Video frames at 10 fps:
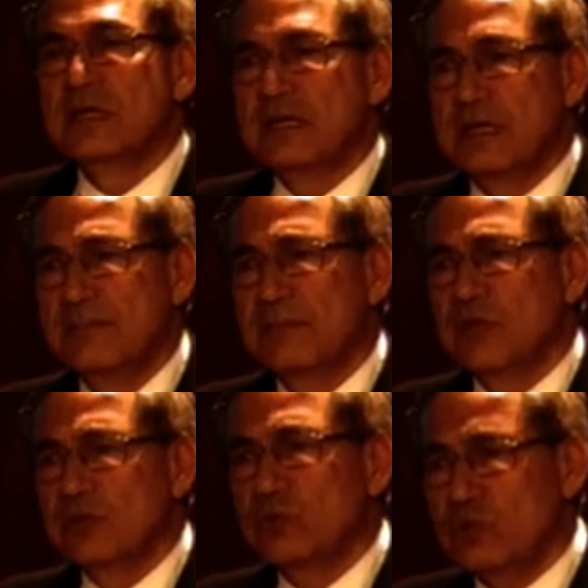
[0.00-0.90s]

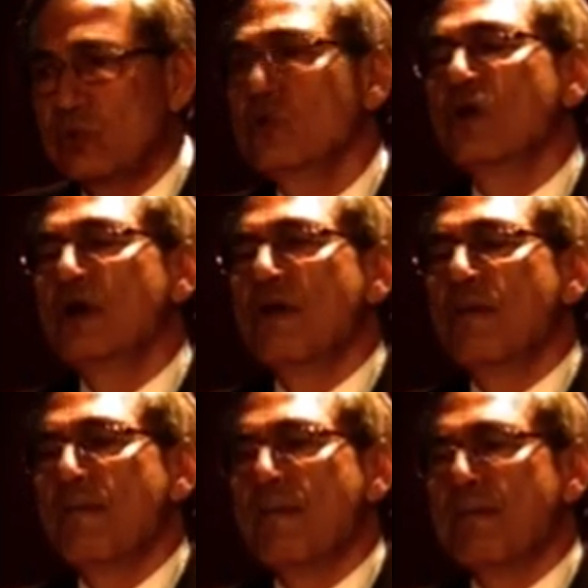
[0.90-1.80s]
to
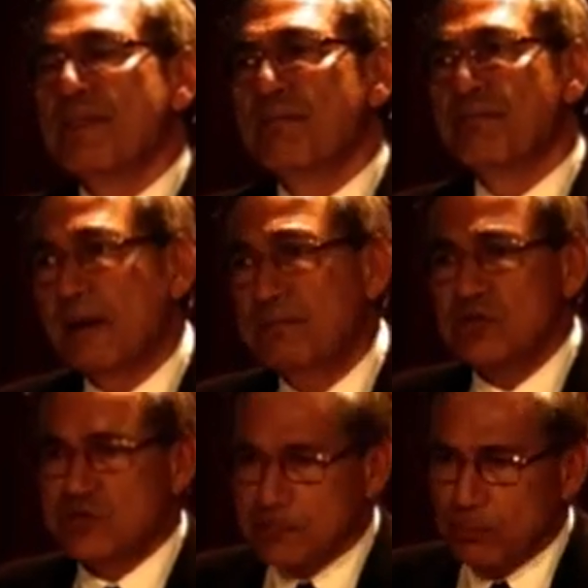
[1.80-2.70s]

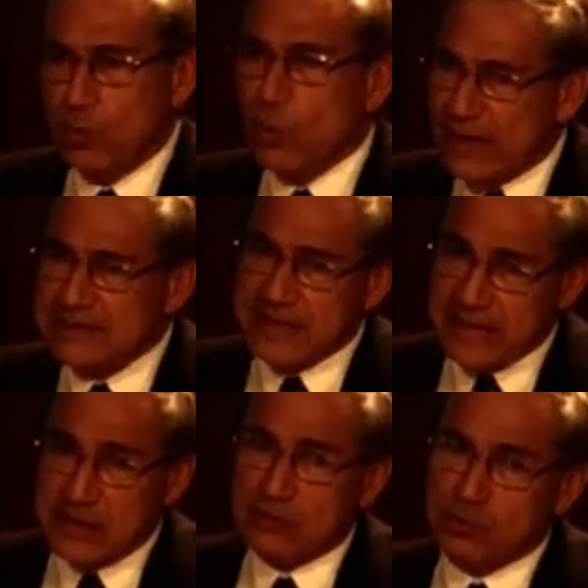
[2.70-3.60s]
publish a book one
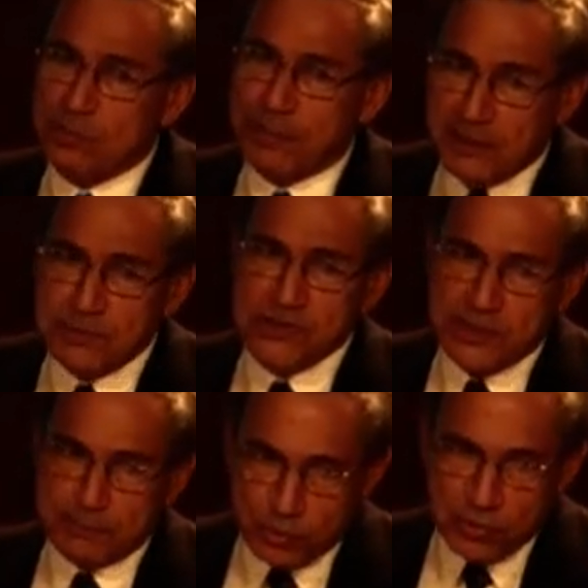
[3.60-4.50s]
day, to publish a
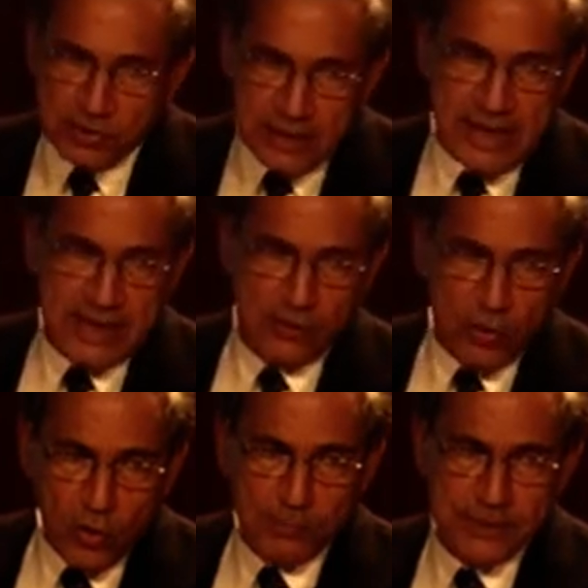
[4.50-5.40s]
book and
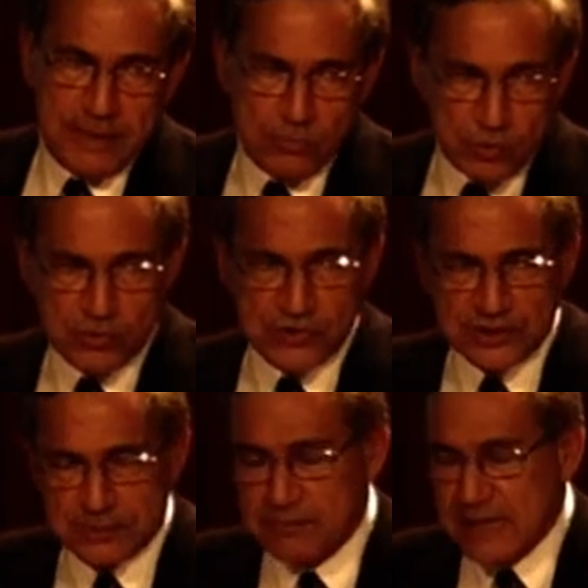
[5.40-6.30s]
open a
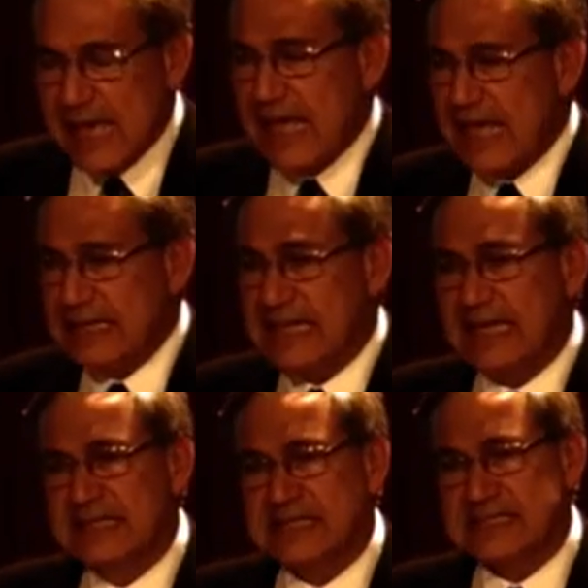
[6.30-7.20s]
museum
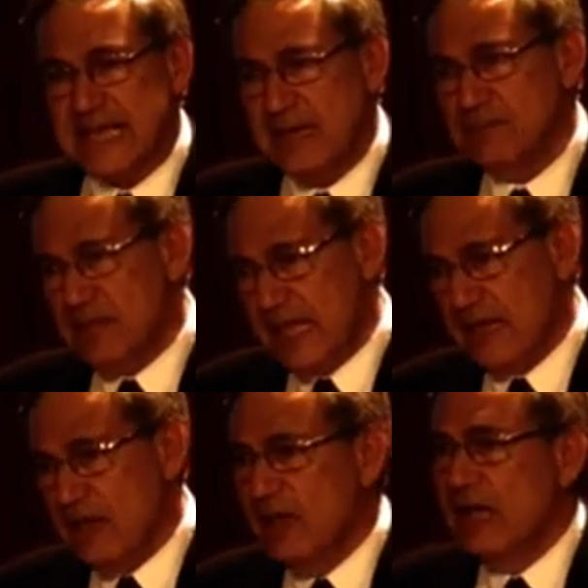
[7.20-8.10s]
in the same
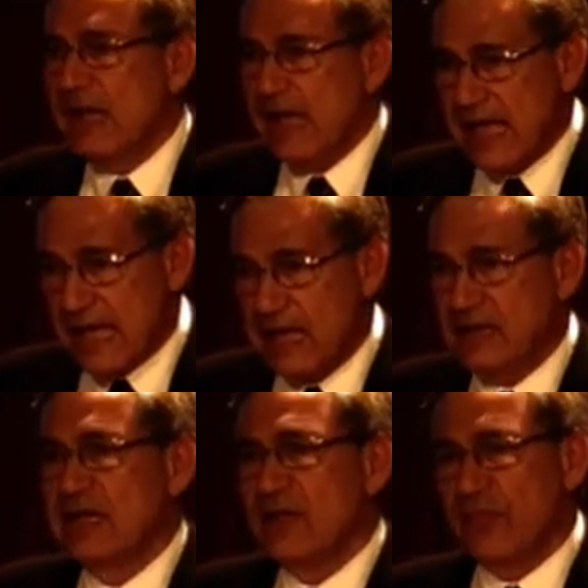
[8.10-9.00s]
day,
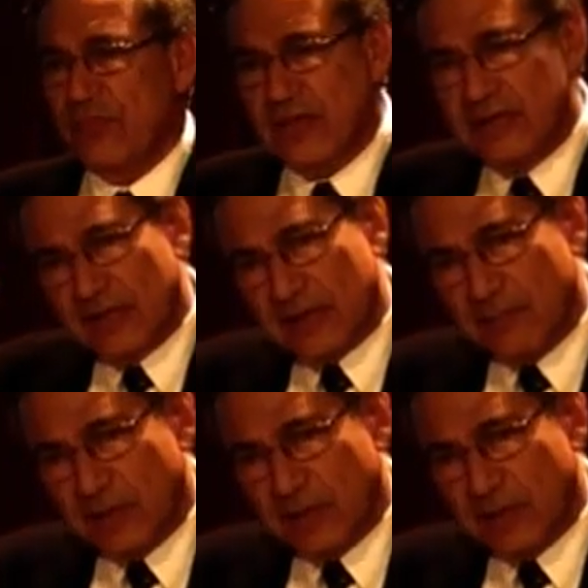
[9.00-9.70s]
and thinking,